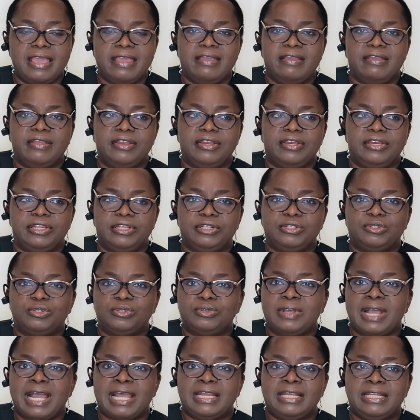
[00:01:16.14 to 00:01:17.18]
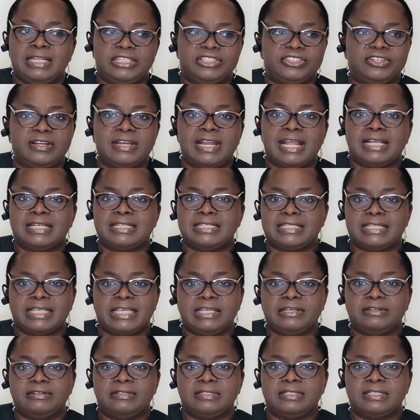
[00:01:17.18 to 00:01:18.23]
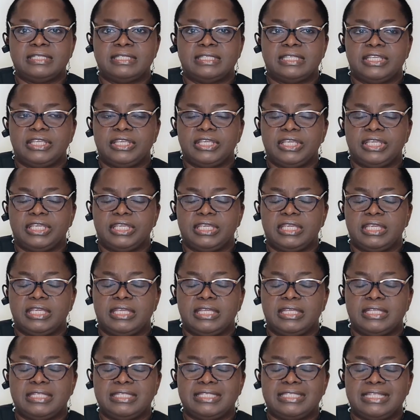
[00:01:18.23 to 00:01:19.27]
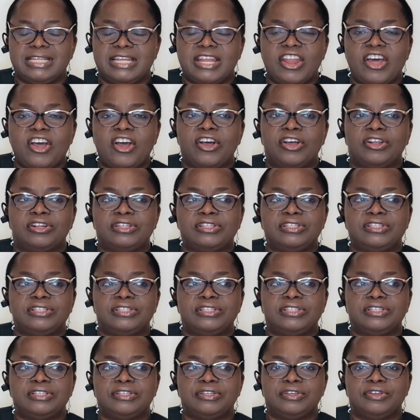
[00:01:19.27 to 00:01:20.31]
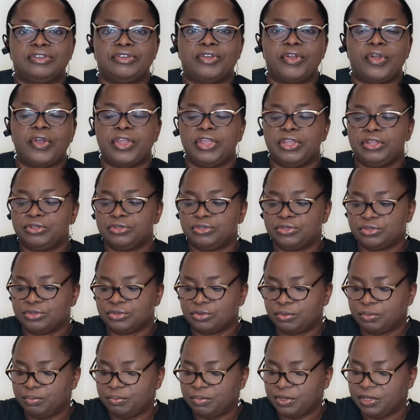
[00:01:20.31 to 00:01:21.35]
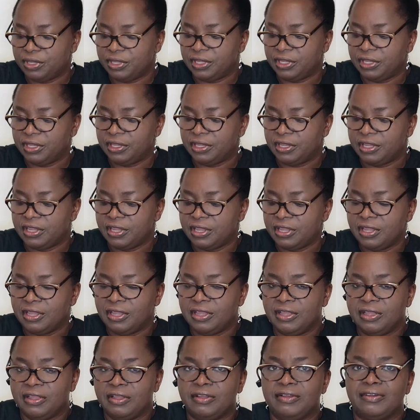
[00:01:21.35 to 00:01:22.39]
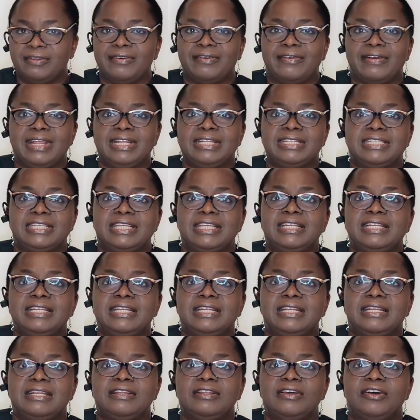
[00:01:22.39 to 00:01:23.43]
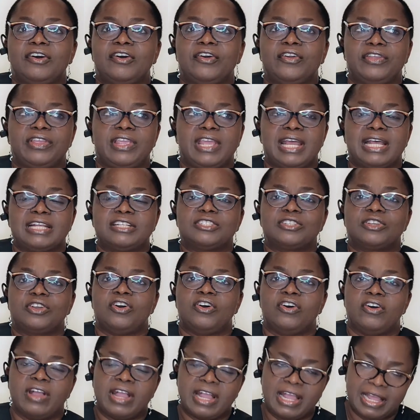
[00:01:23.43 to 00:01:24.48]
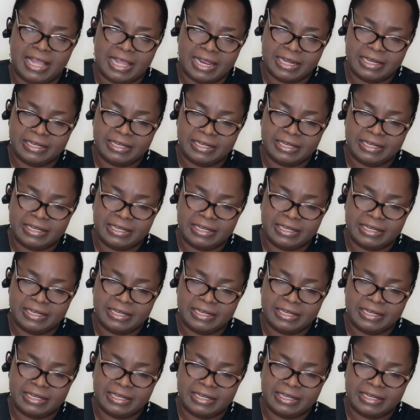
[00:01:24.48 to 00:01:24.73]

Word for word: The two additional skills is not going to be written on your scorecard.